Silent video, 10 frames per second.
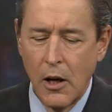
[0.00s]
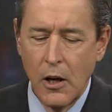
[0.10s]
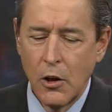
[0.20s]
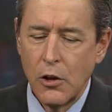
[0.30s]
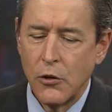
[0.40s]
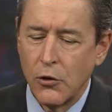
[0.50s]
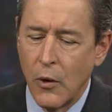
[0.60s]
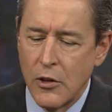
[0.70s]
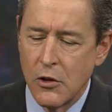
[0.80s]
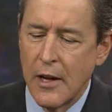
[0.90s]
Goodness
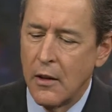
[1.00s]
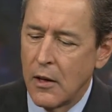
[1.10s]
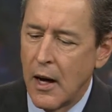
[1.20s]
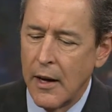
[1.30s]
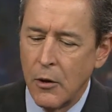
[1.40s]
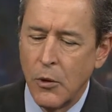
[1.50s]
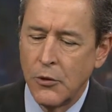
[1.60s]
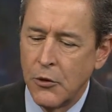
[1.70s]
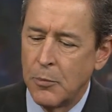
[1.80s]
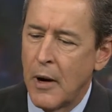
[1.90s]
gracious, Al Qaeda was
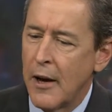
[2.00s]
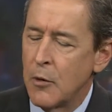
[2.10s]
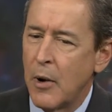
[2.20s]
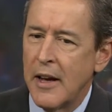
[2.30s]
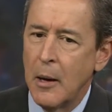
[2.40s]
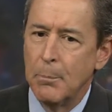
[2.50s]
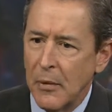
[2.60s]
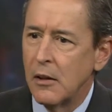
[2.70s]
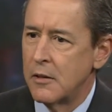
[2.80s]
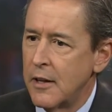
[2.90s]
inspired by a
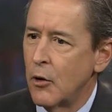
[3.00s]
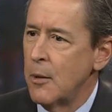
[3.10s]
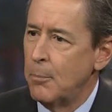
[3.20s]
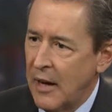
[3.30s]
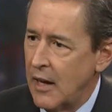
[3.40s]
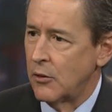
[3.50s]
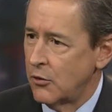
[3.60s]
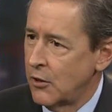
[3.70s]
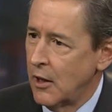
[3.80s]
military base